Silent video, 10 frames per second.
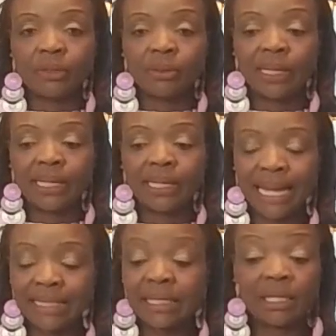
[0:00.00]
right? It
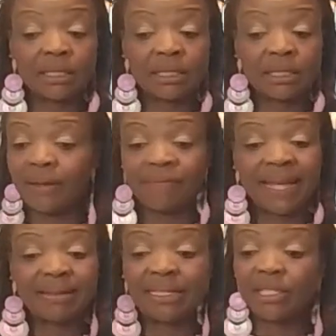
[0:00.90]
has, and that
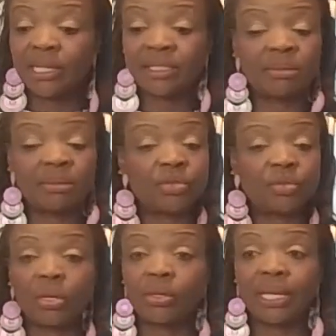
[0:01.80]
foundation has to be
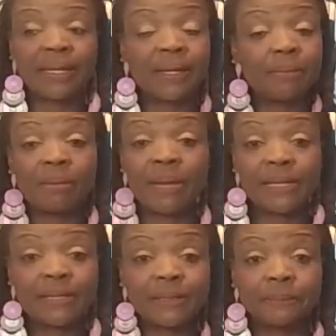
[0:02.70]
strong. You can't
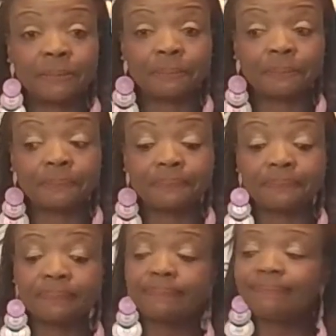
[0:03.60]
compromise.
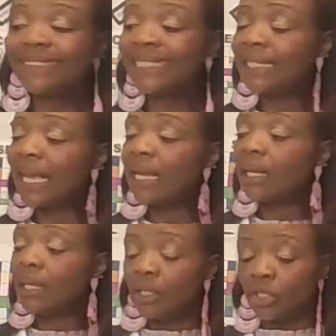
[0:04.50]
Okay,
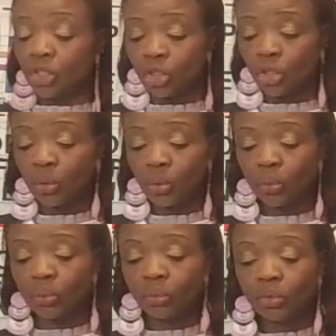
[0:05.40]

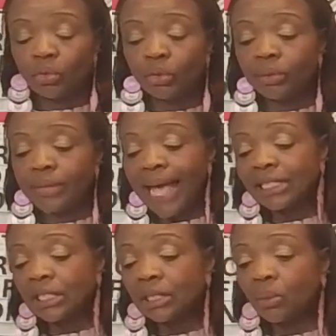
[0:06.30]
so
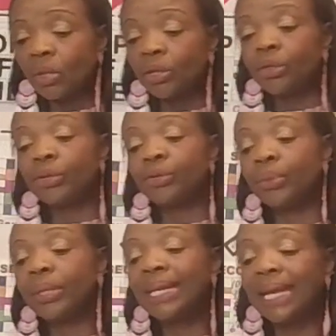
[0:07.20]
that's what they're
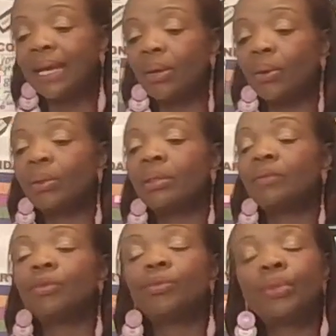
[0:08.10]
doing now.
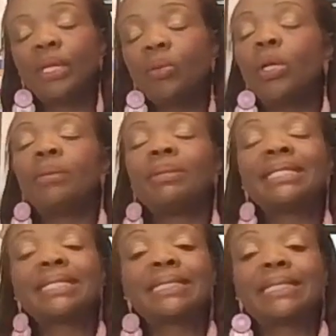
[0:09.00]
If you really want them to
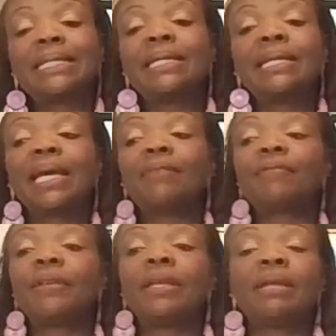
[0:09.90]
succeed in life
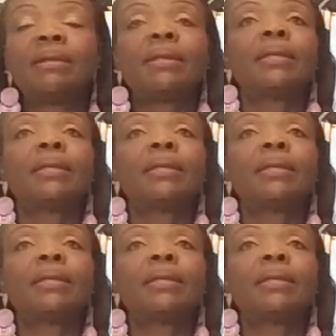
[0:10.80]
and